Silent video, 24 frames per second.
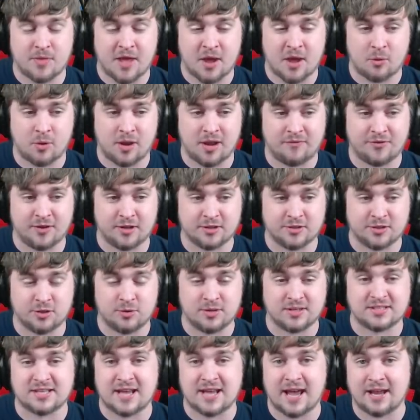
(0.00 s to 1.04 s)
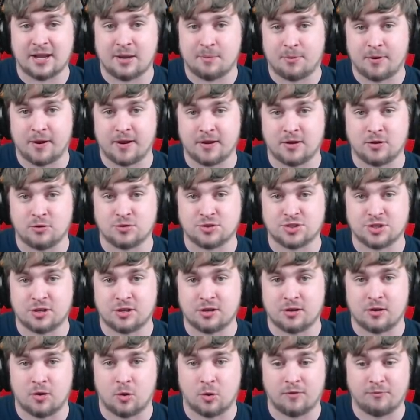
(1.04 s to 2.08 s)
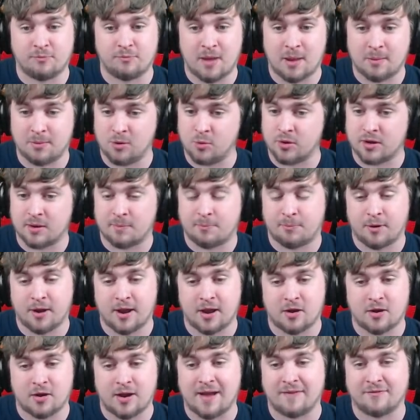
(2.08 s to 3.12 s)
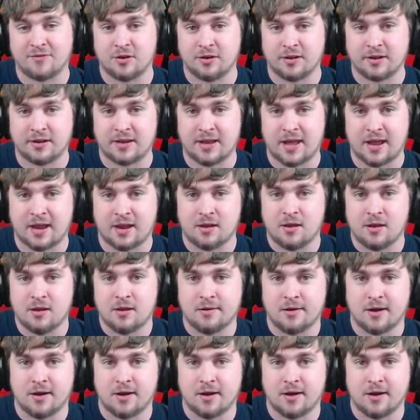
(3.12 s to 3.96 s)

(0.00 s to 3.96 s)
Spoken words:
That way, if y'all do decide to play Nusha, or maybe you want to play her after today.